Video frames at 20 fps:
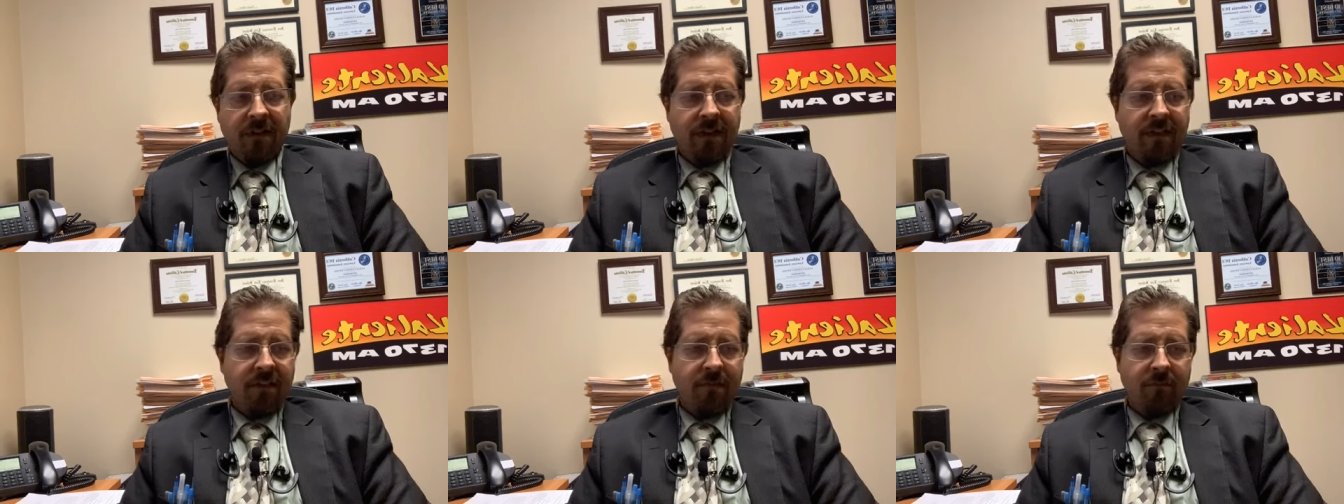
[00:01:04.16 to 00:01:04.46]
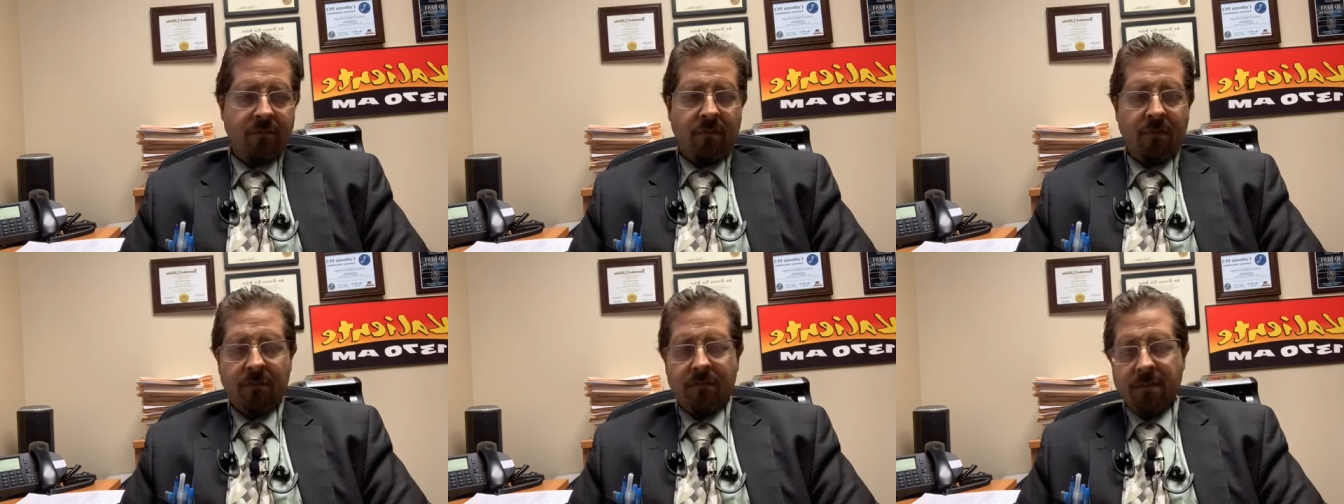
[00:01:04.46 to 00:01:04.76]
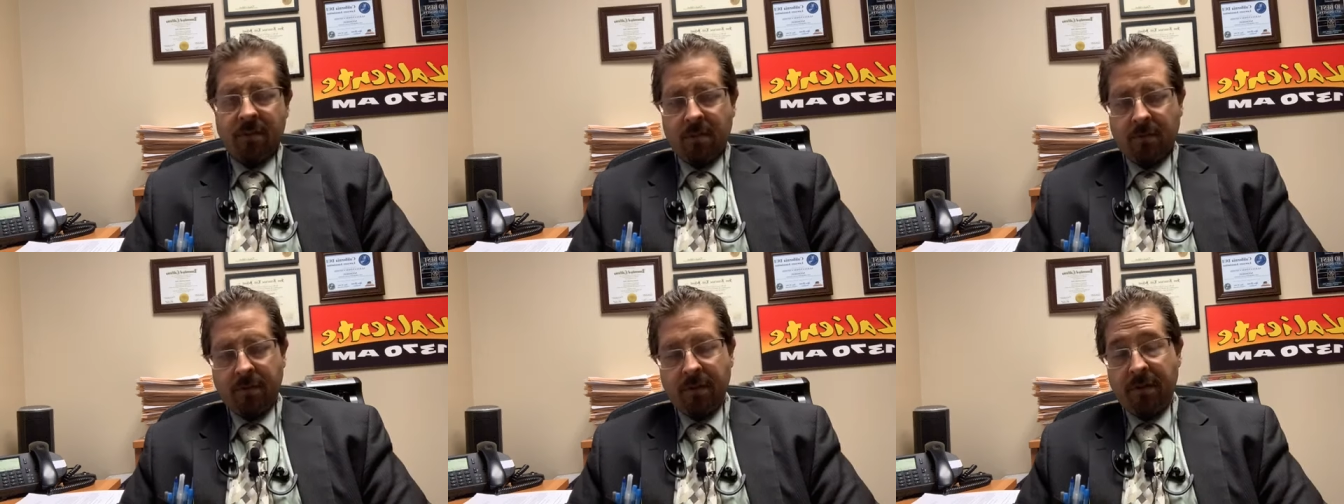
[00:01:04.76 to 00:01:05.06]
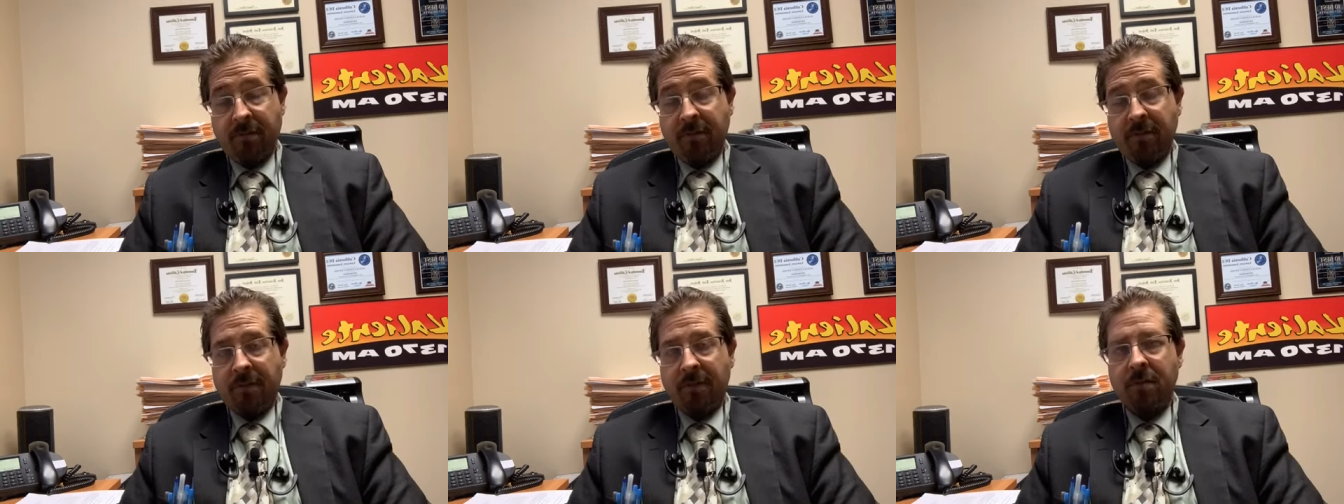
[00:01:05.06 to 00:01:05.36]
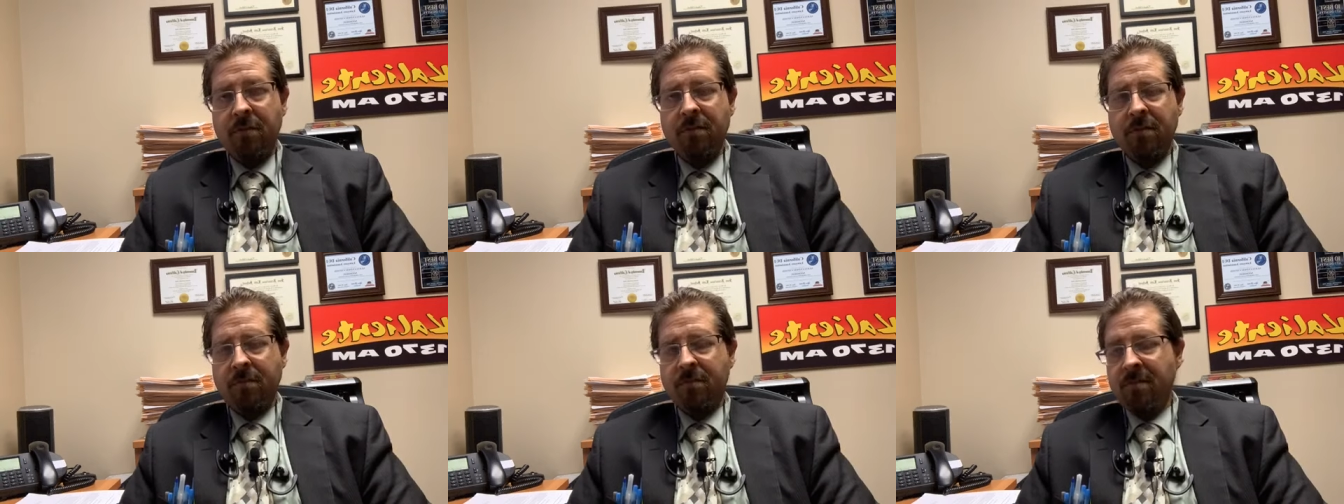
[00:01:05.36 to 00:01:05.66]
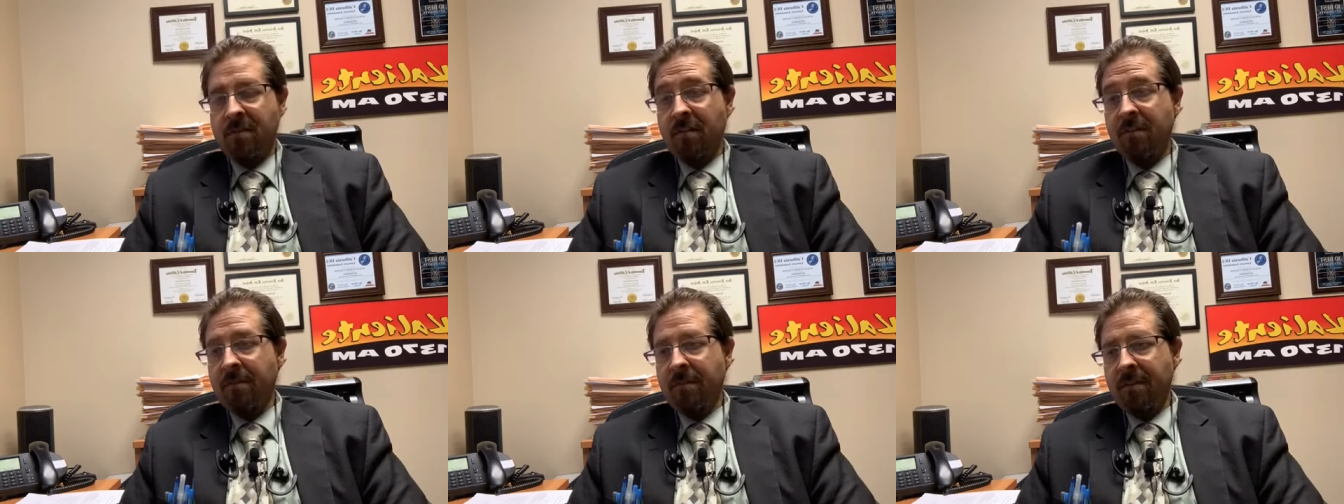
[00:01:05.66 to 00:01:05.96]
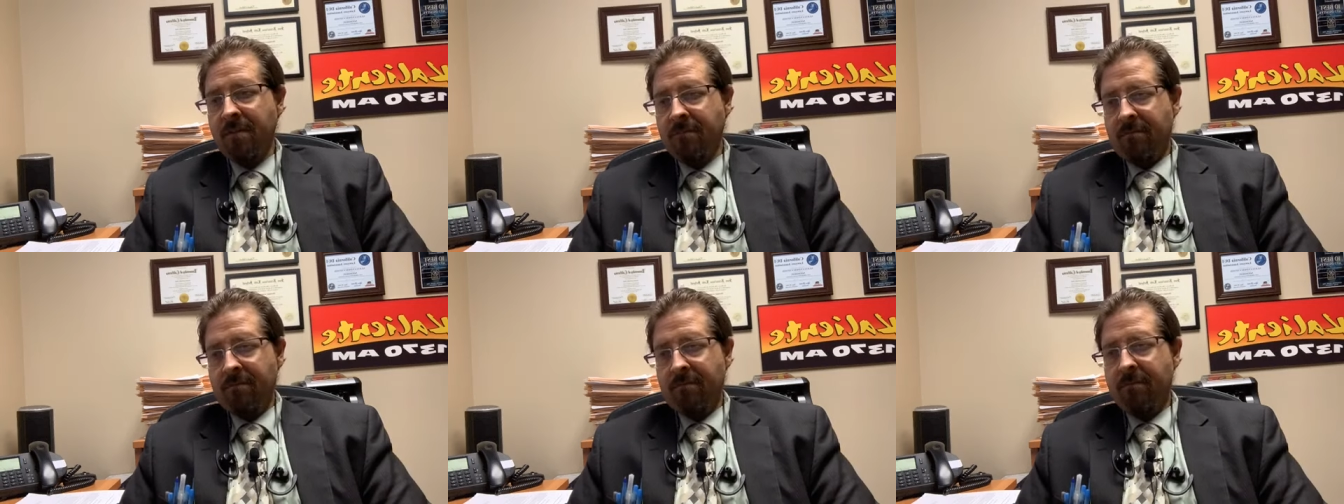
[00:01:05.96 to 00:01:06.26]
friend, well, he should probably recuse himself,
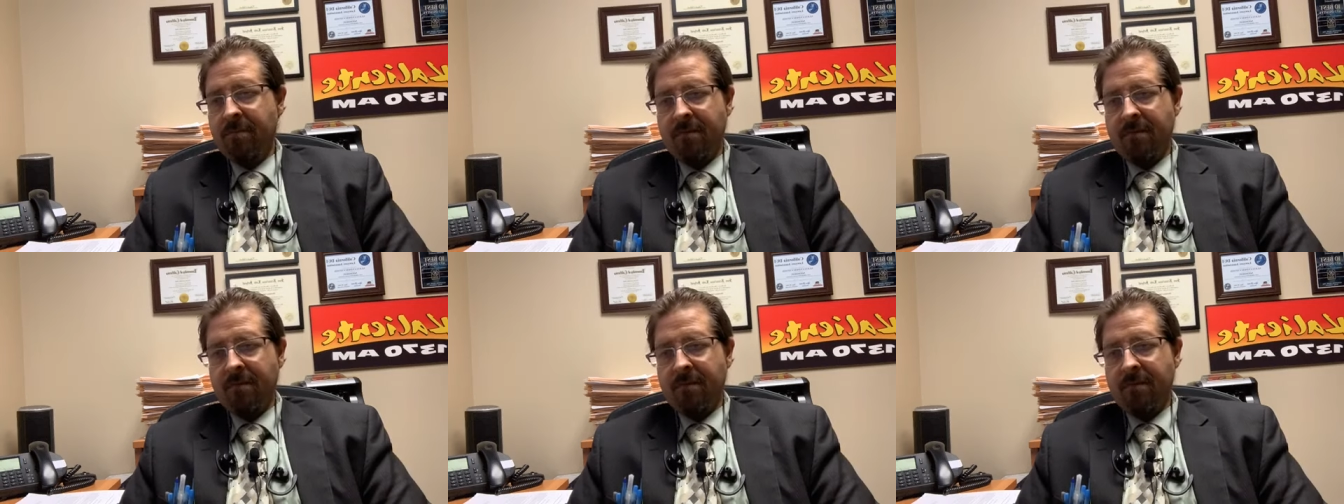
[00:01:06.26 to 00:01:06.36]
but, it,